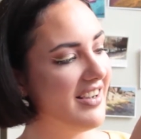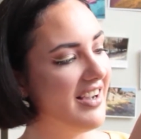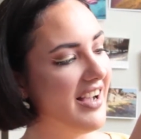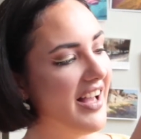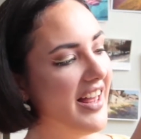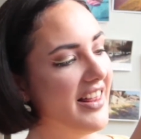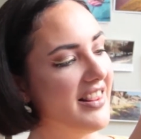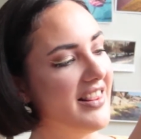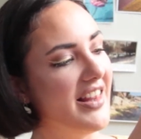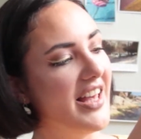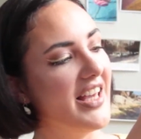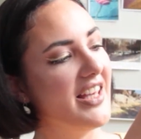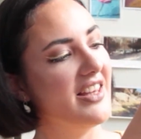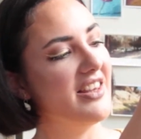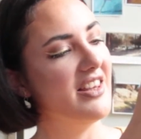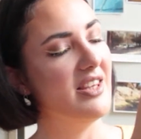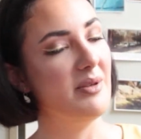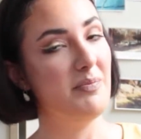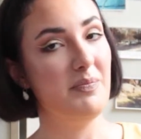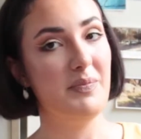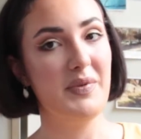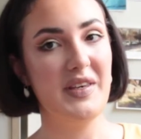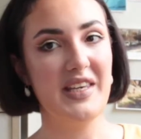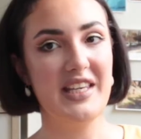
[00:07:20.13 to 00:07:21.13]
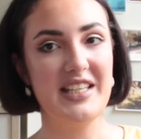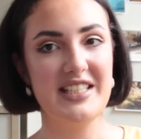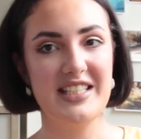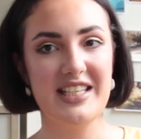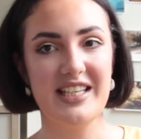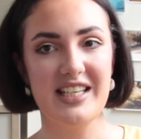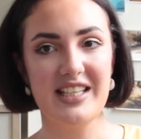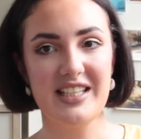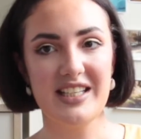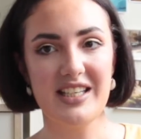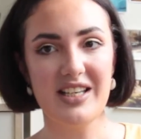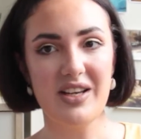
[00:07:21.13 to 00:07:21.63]
I like the
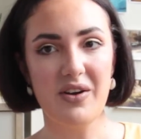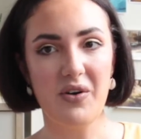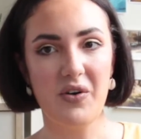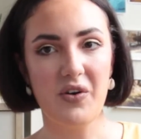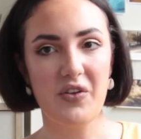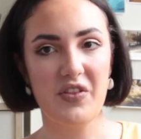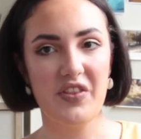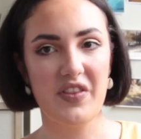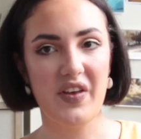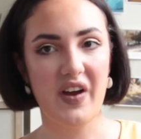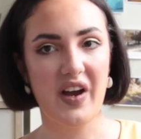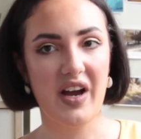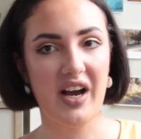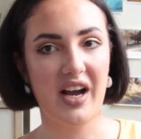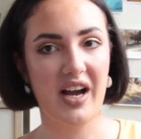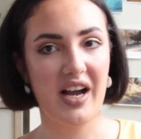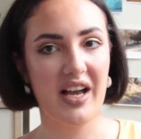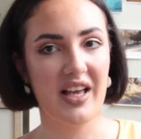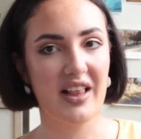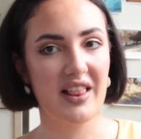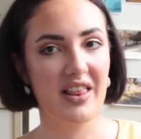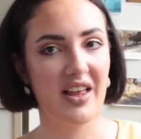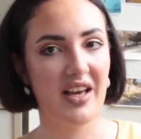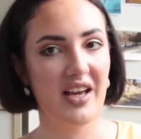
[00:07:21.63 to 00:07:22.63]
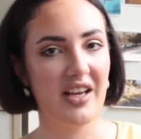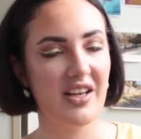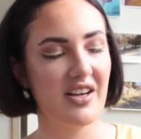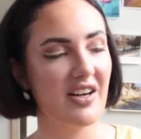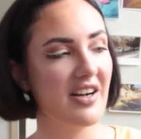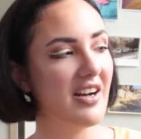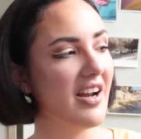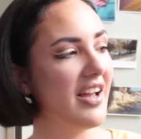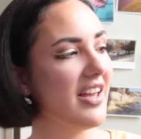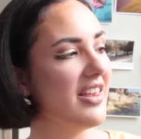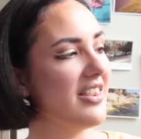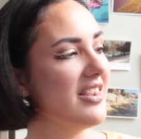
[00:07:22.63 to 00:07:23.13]
beading on the
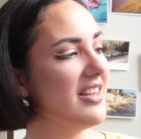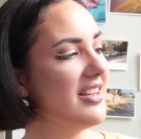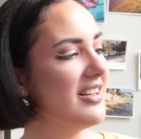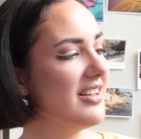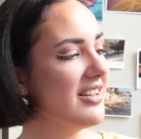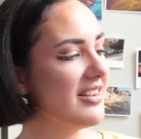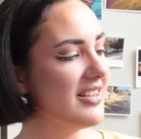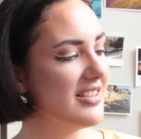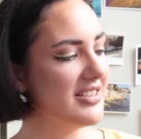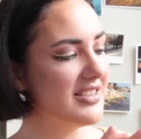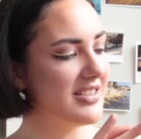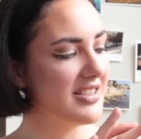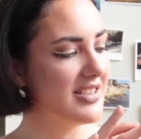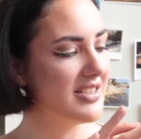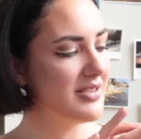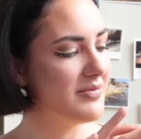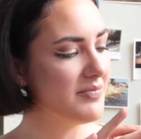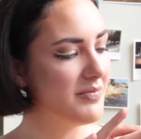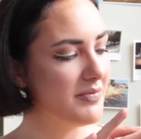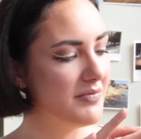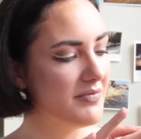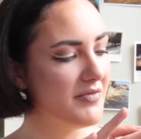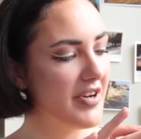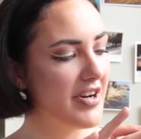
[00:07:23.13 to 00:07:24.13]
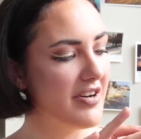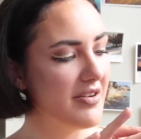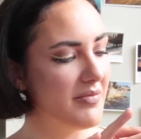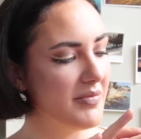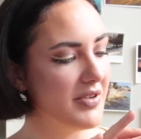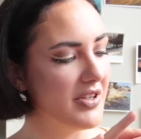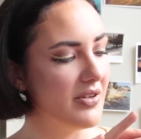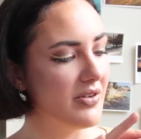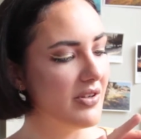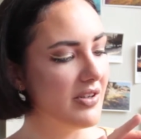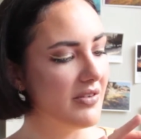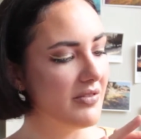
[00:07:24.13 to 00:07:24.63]
highlighter. I think this is very
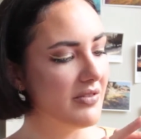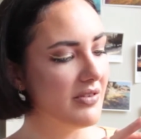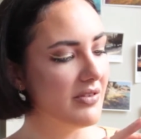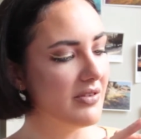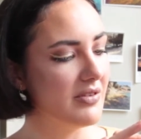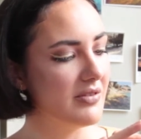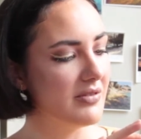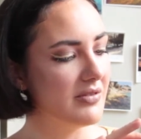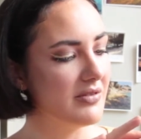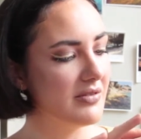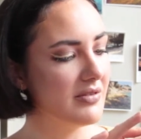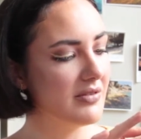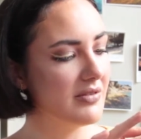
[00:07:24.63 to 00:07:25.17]
beautiful.